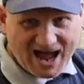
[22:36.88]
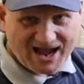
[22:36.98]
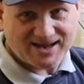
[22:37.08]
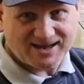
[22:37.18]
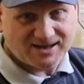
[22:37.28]

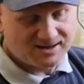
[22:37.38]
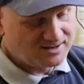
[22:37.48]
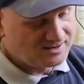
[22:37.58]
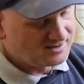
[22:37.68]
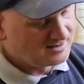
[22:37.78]
back
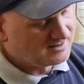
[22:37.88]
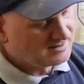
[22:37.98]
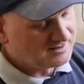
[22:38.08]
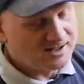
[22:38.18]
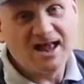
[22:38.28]

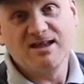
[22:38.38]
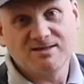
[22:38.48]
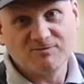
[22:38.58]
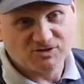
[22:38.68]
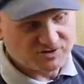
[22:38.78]
an
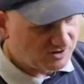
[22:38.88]
eighth of a